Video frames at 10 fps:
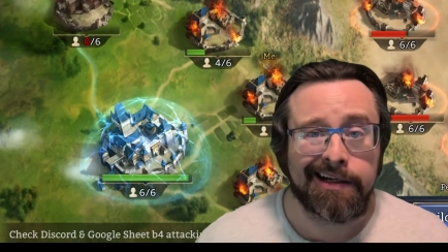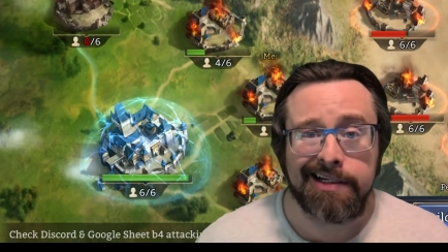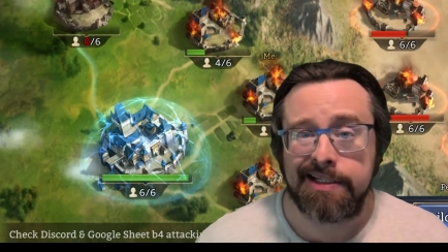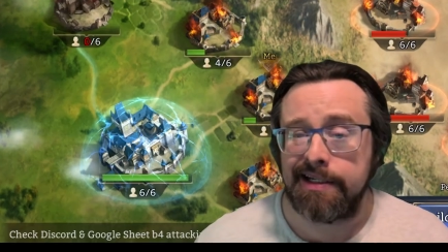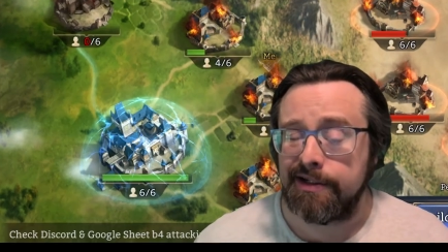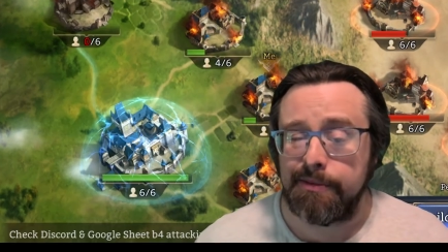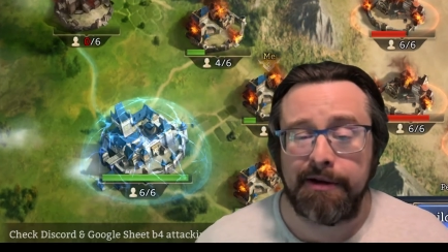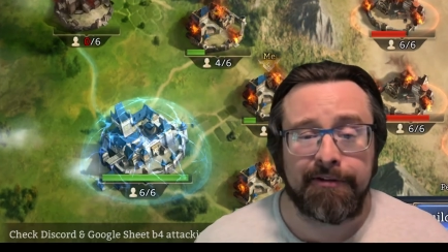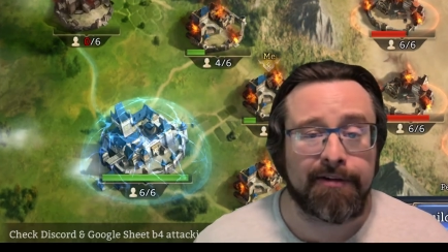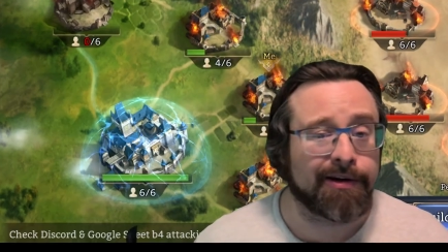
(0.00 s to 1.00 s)
just do me a
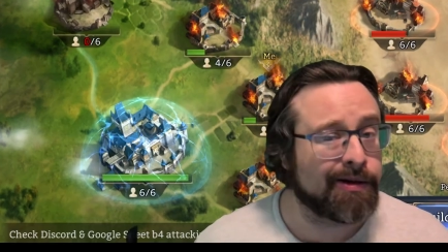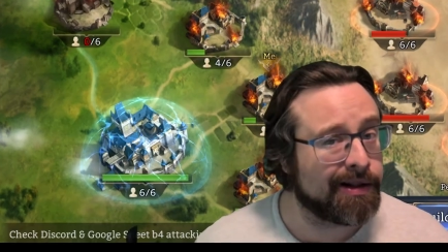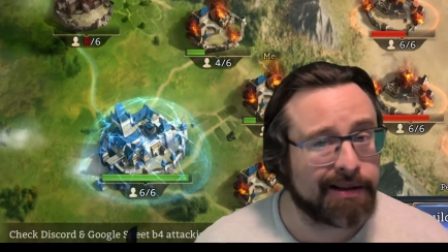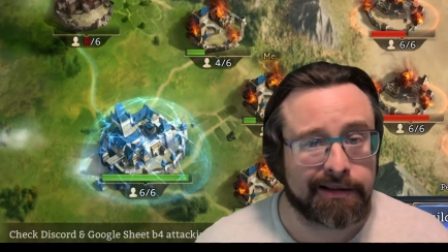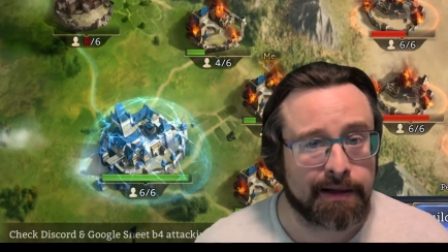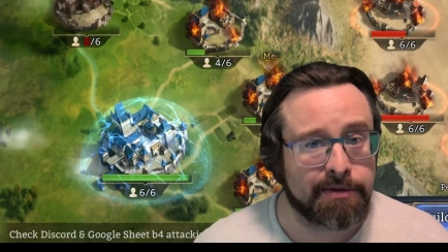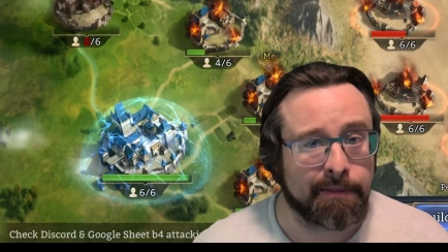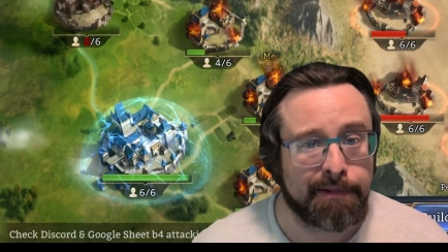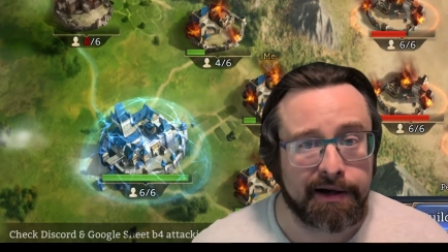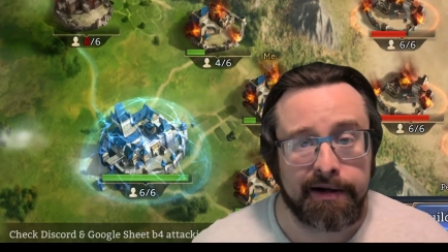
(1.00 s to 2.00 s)
favor, click that thumbs
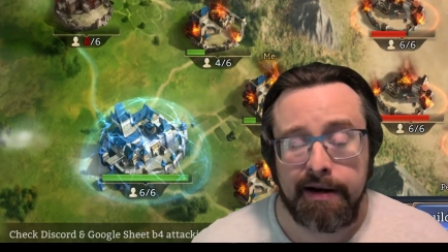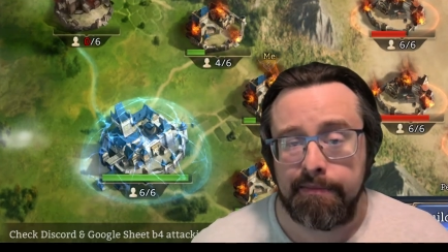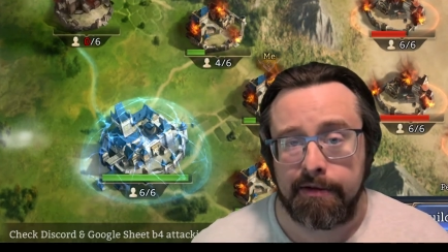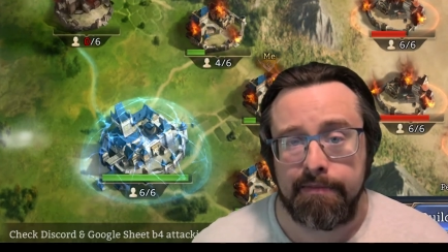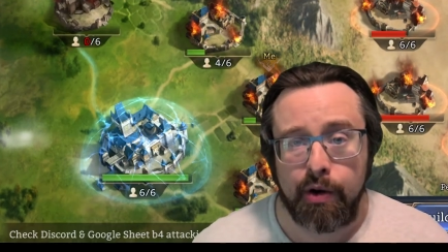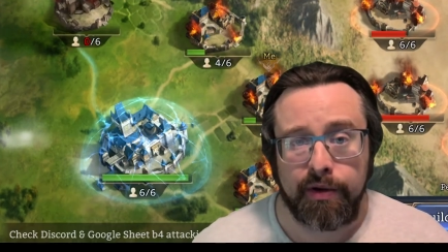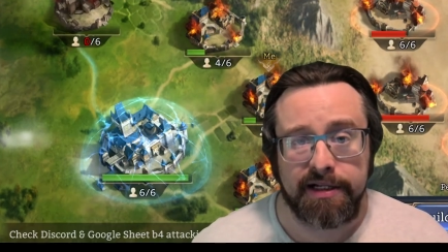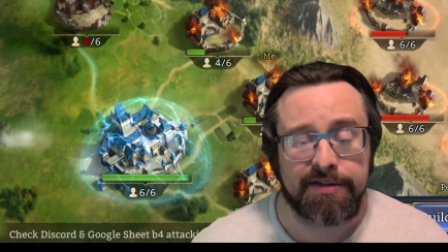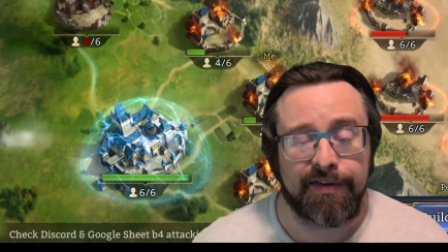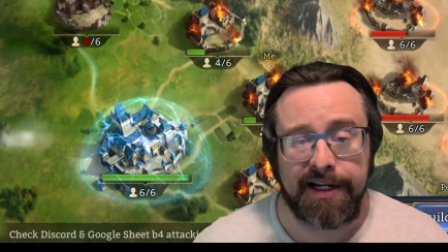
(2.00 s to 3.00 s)
up button, promote
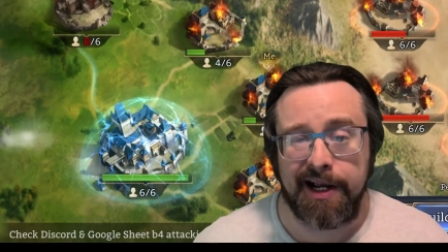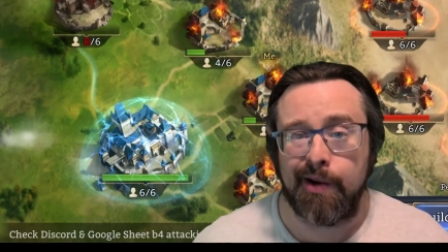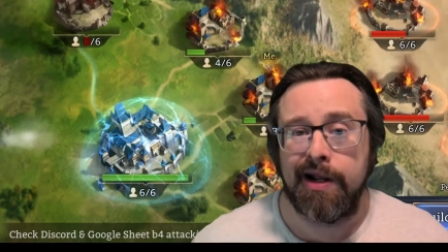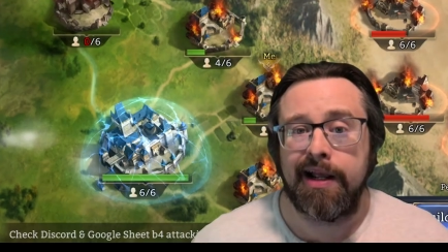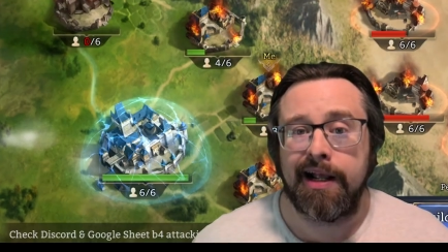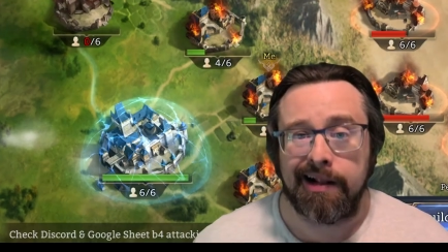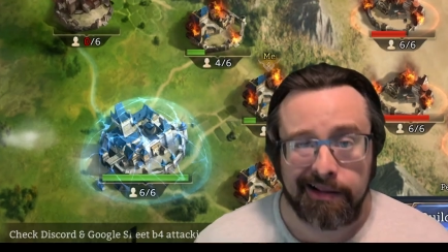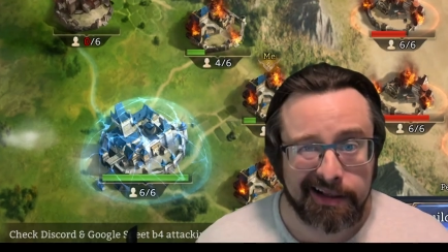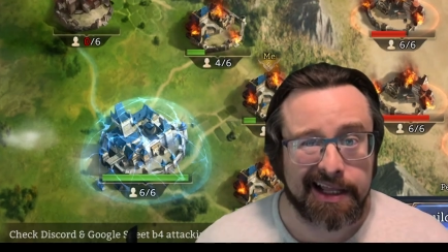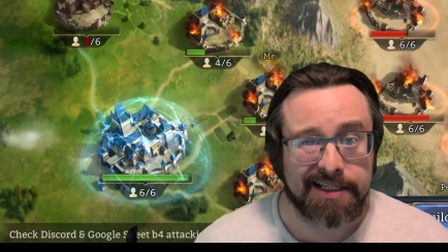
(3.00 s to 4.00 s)
this video,
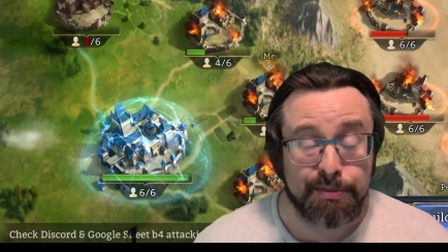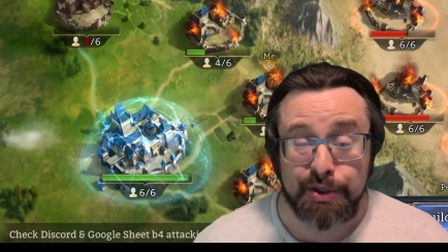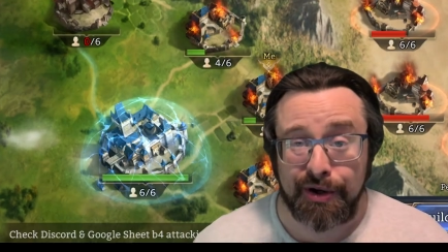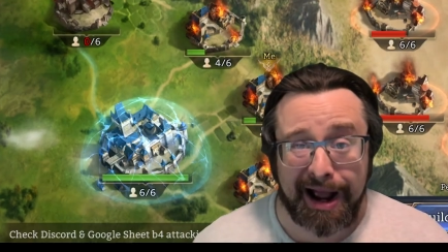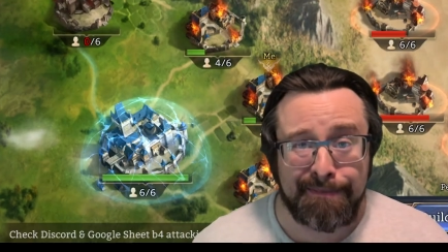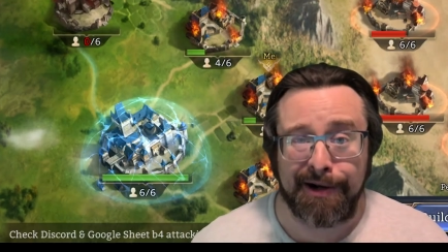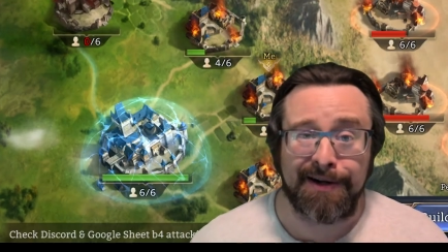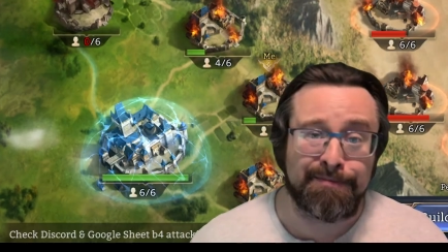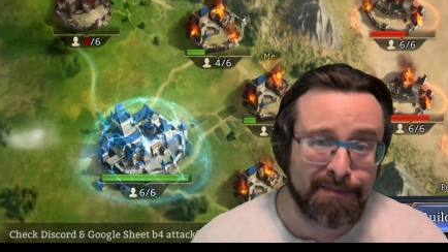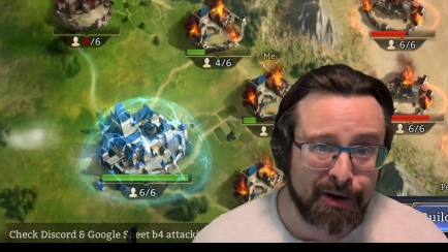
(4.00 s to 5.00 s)
click that subscribe button
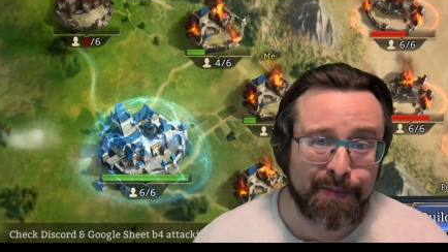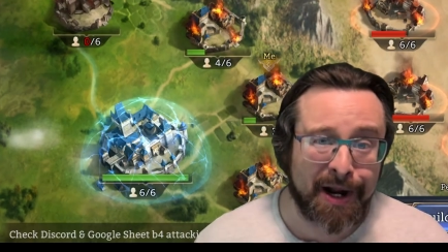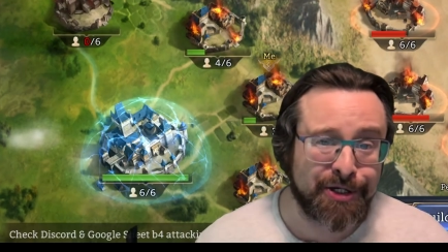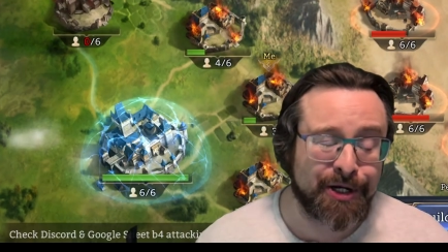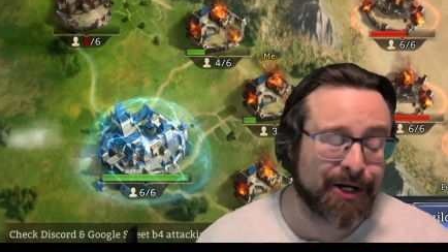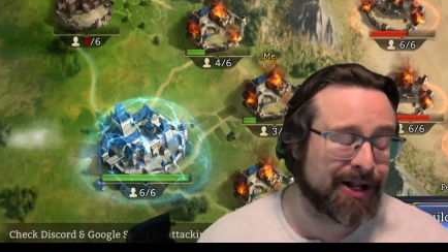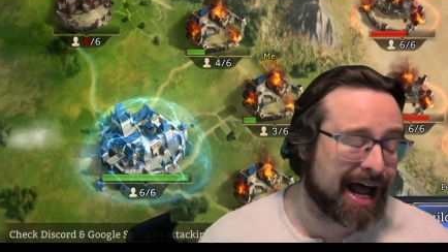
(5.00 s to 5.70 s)
and promote my channel.